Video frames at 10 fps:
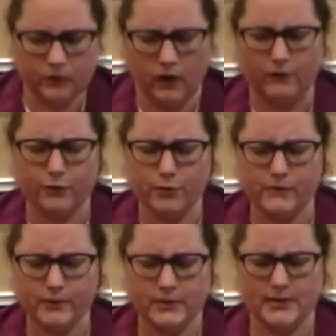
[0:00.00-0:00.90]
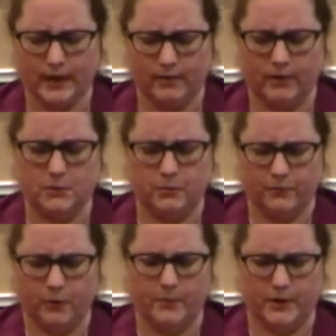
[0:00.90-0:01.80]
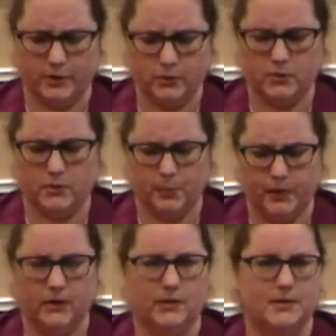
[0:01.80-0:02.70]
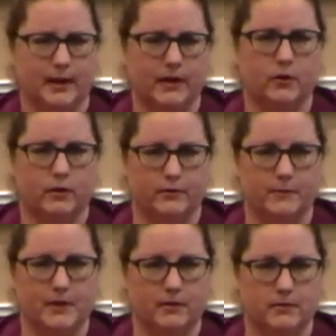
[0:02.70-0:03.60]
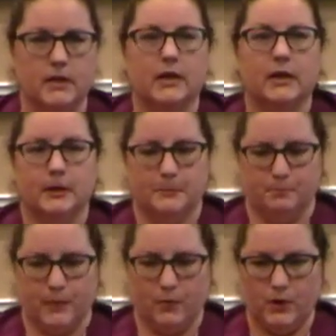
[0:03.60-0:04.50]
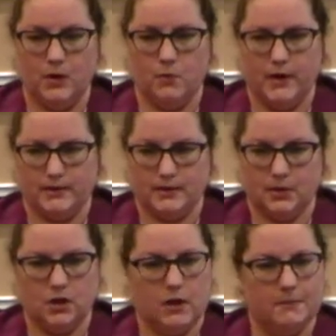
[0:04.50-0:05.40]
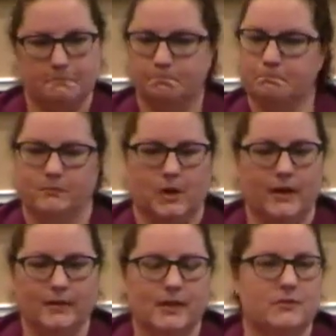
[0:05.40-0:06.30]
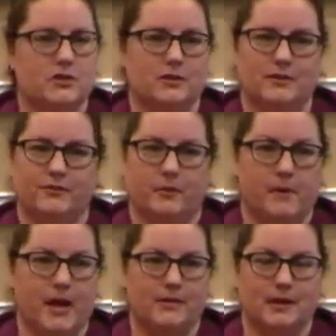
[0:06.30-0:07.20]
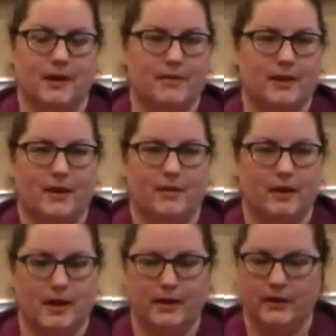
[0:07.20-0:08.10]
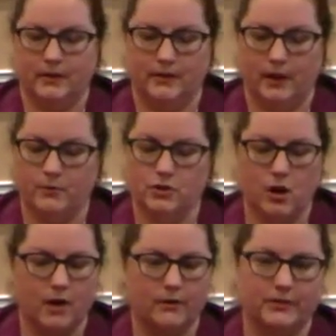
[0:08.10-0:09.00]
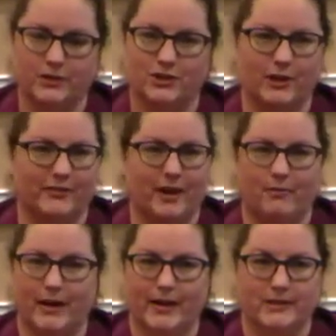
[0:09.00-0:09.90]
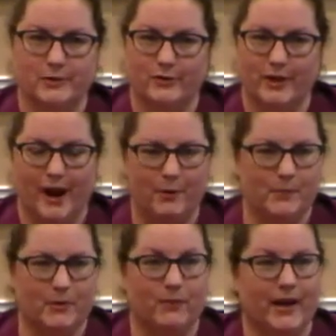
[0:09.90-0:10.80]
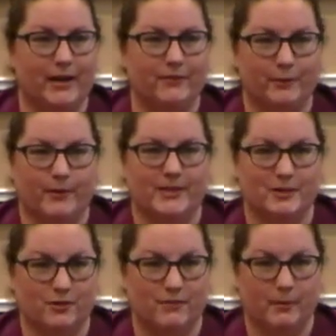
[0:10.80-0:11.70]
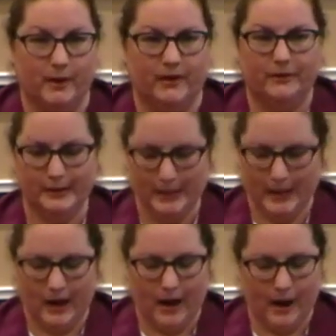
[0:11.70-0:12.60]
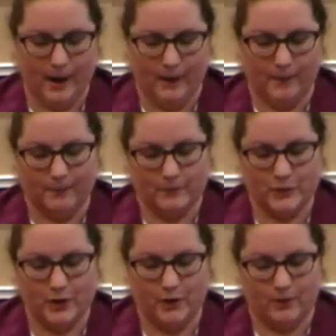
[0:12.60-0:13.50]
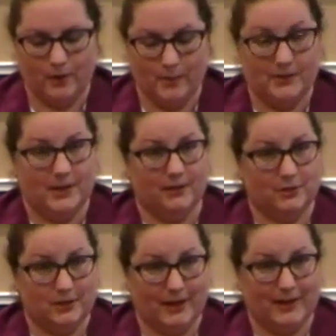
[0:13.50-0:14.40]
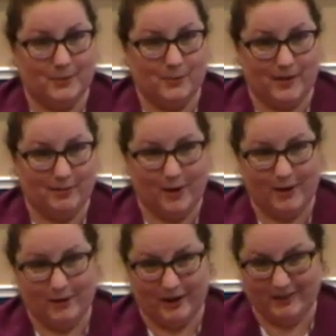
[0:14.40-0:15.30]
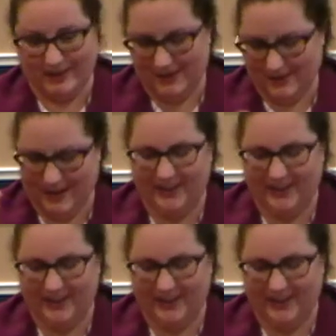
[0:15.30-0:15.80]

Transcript: of the 352nd race before Burgess was appointed to the Second Court of Appeals. And when he was, I said, you know what, God leads you in different ways, and I think that I was called to start that race so that I would be ready for the race in November. So I'm intelligent and I can apply the law correctly.